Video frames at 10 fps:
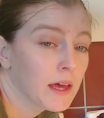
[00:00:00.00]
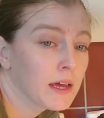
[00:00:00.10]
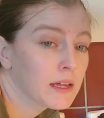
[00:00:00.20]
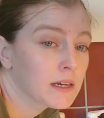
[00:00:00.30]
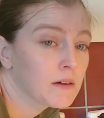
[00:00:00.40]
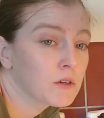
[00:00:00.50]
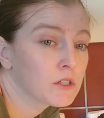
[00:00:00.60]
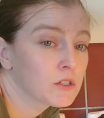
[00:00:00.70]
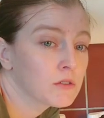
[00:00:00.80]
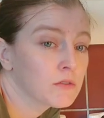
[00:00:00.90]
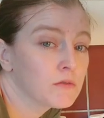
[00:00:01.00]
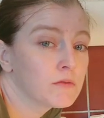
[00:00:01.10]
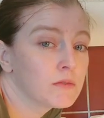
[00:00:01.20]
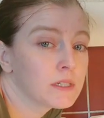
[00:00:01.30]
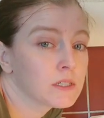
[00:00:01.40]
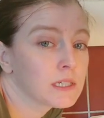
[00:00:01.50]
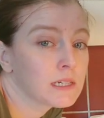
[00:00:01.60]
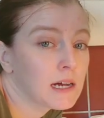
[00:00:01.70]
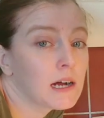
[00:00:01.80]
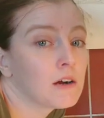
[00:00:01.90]
and I want to rinse
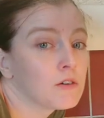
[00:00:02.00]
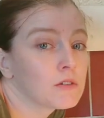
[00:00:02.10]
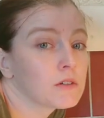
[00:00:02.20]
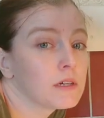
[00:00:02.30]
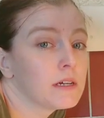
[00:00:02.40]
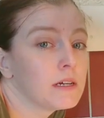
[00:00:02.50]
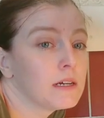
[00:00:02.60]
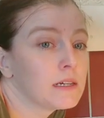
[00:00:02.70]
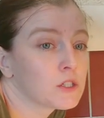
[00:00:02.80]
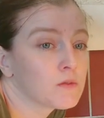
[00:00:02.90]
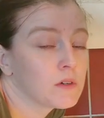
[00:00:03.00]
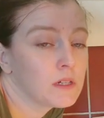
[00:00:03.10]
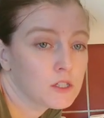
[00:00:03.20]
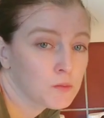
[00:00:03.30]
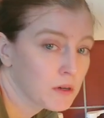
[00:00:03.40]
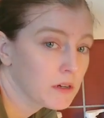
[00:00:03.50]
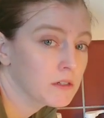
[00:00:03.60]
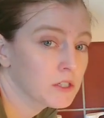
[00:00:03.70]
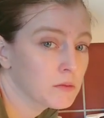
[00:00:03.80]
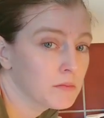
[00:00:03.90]
it out as well as
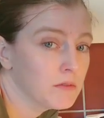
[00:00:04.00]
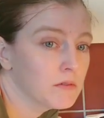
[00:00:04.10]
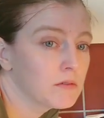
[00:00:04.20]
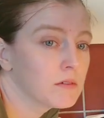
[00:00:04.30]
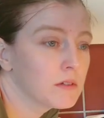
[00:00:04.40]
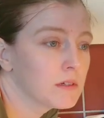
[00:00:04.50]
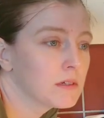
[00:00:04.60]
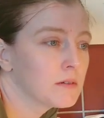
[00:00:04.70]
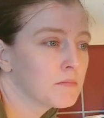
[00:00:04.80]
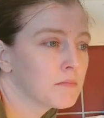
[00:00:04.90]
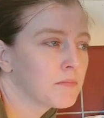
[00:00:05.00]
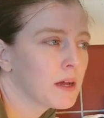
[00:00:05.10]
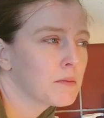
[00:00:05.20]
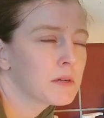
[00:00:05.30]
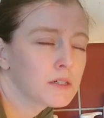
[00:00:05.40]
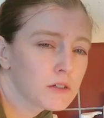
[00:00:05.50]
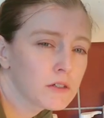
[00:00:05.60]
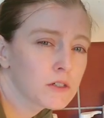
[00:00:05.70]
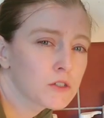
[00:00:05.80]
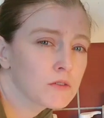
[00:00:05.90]
possible. I'm not
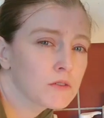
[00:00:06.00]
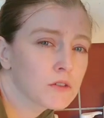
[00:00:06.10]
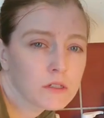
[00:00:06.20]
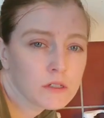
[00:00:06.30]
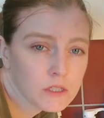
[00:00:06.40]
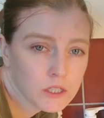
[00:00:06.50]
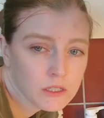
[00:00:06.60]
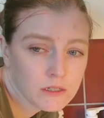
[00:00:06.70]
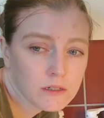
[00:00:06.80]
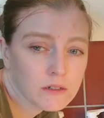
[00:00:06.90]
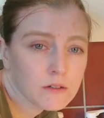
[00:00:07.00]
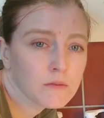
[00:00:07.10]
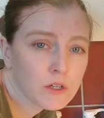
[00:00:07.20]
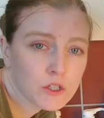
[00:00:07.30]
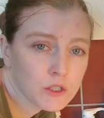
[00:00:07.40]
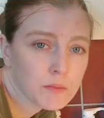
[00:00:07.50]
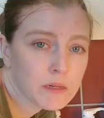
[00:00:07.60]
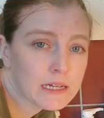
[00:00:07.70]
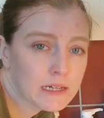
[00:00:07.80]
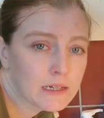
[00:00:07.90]
going to conditioner wash
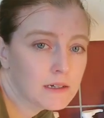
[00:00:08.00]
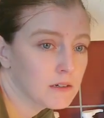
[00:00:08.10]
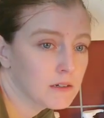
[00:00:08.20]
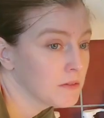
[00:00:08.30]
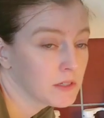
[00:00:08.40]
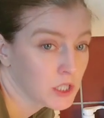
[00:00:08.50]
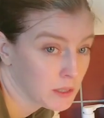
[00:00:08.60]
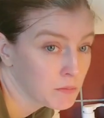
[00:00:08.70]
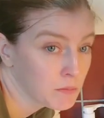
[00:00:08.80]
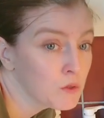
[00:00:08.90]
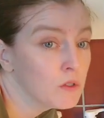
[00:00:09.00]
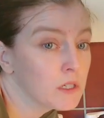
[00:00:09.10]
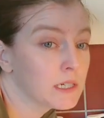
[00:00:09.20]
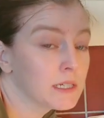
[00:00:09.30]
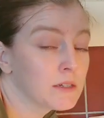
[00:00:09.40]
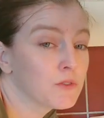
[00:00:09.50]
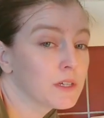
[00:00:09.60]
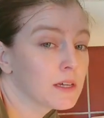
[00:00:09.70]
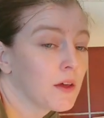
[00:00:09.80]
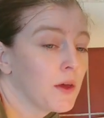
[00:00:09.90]
my hair or even shampoo it or
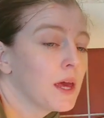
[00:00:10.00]
anything,